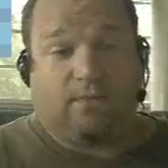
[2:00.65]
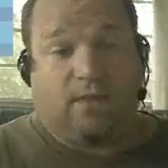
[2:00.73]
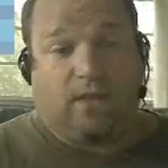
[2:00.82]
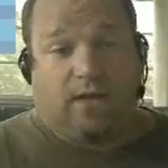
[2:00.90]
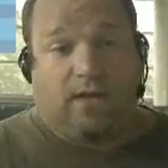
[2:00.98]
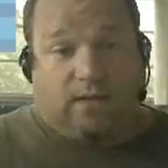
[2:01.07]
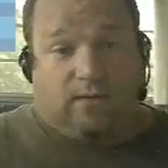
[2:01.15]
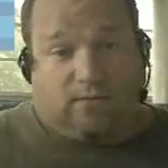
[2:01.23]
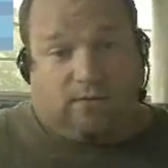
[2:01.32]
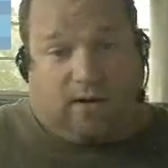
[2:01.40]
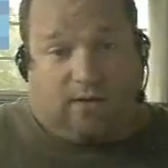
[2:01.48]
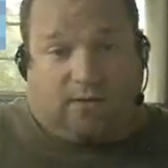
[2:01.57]

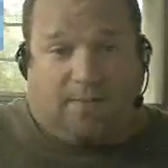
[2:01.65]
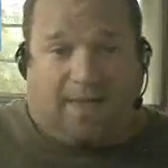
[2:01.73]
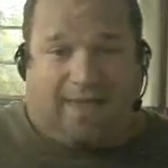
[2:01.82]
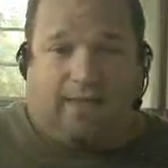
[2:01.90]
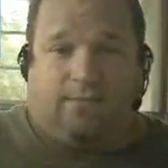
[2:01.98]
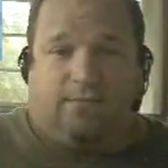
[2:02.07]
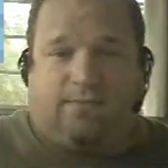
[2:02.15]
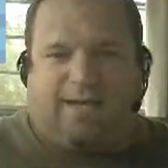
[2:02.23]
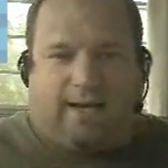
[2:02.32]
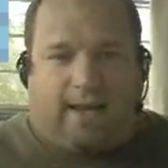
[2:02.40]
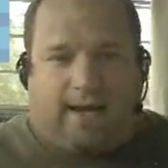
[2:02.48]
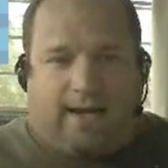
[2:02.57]
to make it
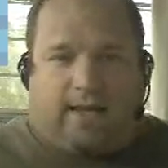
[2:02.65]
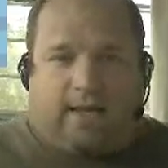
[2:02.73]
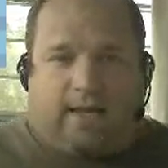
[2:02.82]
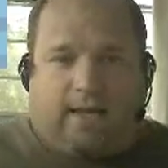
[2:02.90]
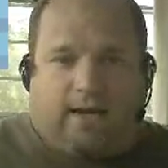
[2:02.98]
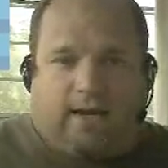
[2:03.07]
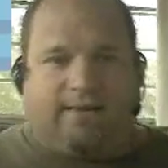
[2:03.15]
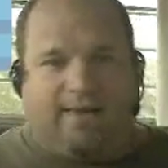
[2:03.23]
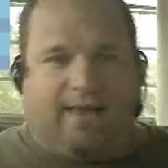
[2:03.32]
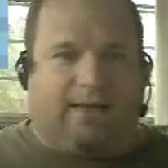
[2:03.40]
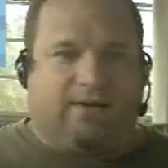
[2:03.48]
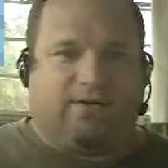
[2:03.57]
titillating and all like
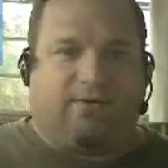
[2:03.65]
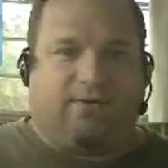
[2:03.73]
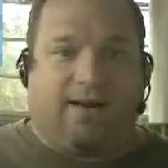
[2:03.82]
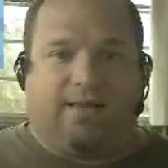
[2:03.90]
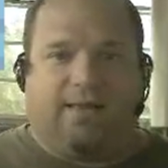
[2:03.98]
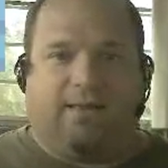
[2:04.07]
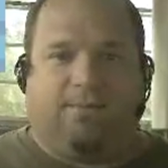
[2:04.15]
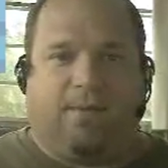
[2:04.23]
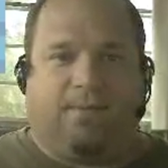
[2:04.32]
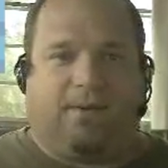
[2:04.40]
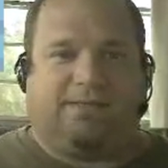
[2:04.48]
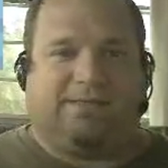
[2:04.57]
that, to try to get
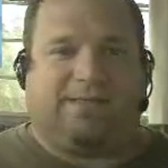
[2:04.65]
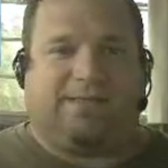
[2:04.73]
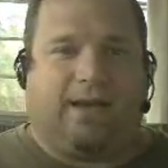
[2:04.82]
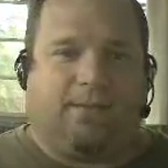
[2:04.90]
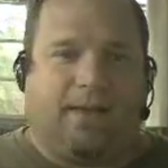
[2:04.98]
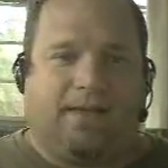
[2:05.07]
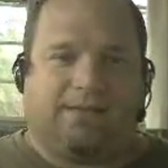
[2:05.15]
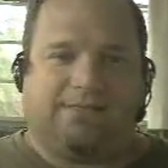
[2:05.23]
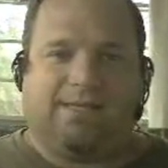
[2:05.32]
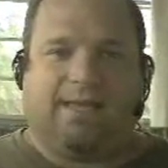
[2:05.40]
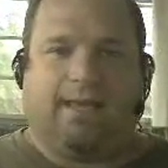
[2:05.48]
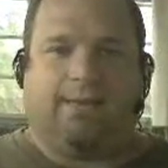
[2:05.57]
people excited about
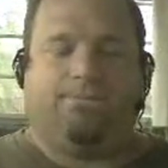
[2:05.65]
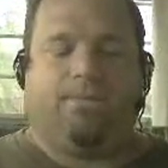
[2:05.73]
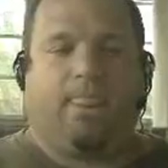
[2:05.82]
seeing it.